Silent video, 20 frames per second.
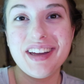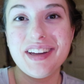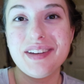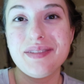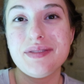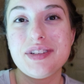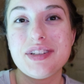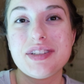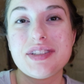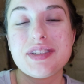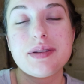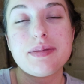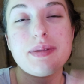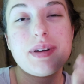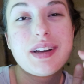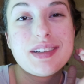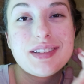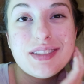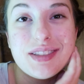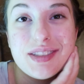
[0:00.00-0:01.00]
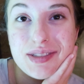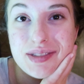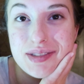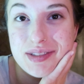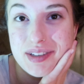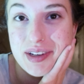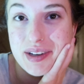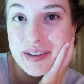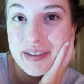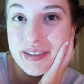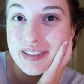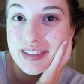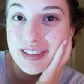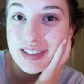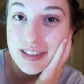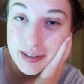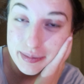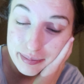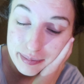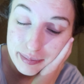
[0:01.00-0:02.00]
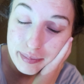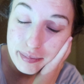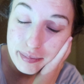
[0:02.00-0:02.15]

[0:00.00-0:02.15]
I am just about to go to